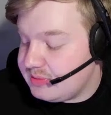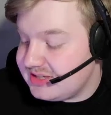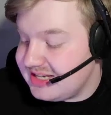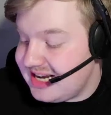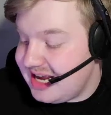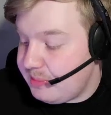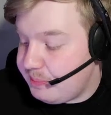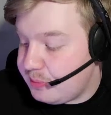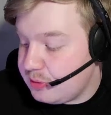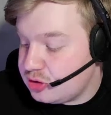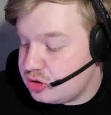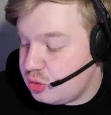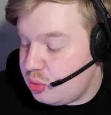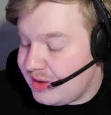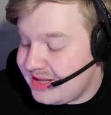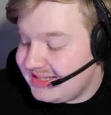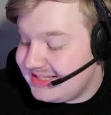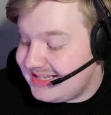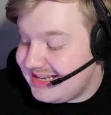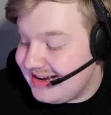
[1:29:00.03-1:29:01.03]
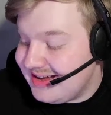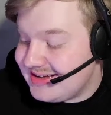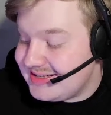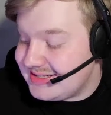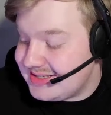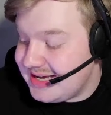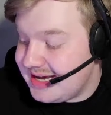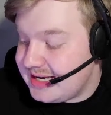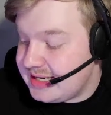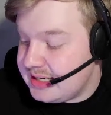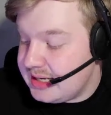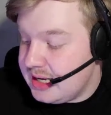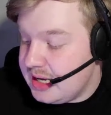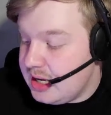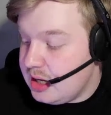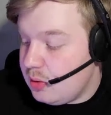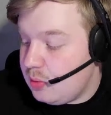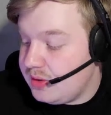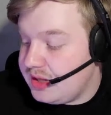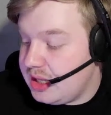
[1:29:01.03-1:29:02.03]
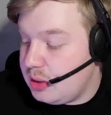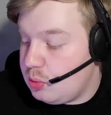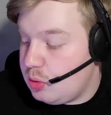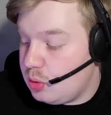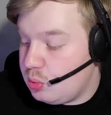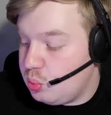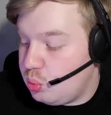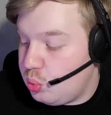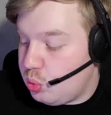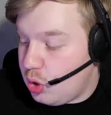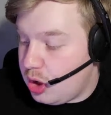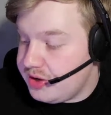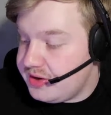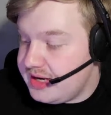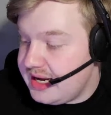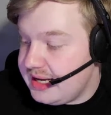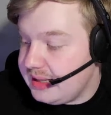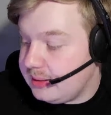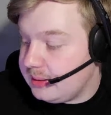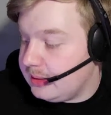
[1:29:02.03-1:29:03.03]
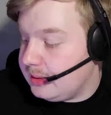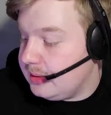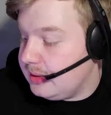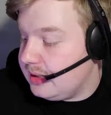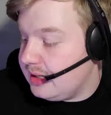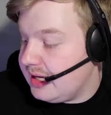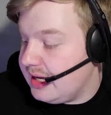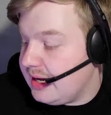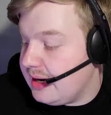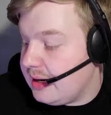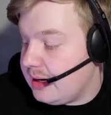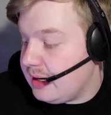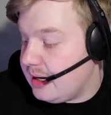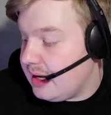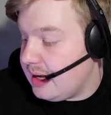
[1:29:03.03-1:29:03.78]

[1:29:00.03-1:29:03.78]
April 2019 when they won 1-0 here,